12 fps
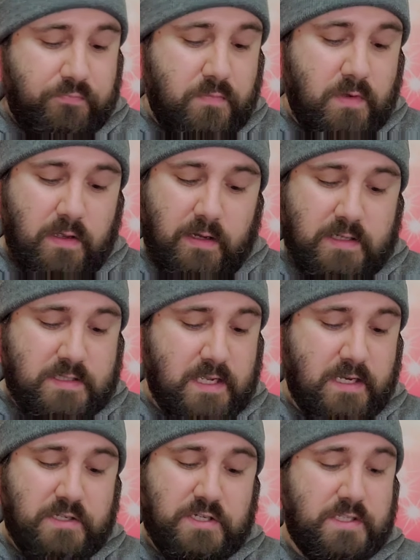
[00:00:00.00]
Like I said,
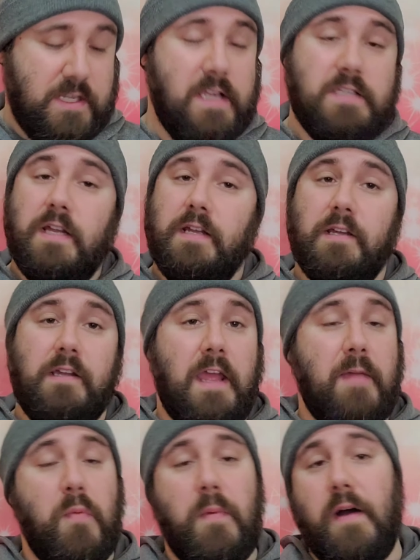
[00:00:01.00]
it just tastes like a
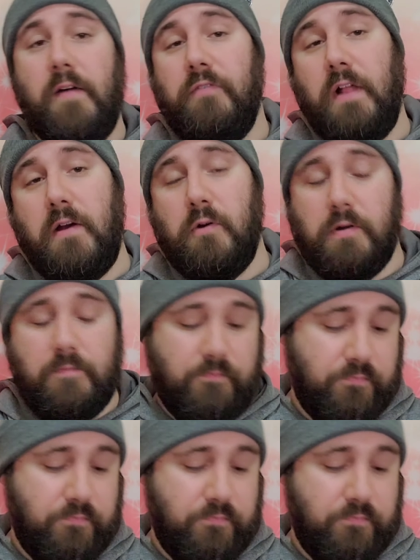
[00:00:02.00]
chamomile flower.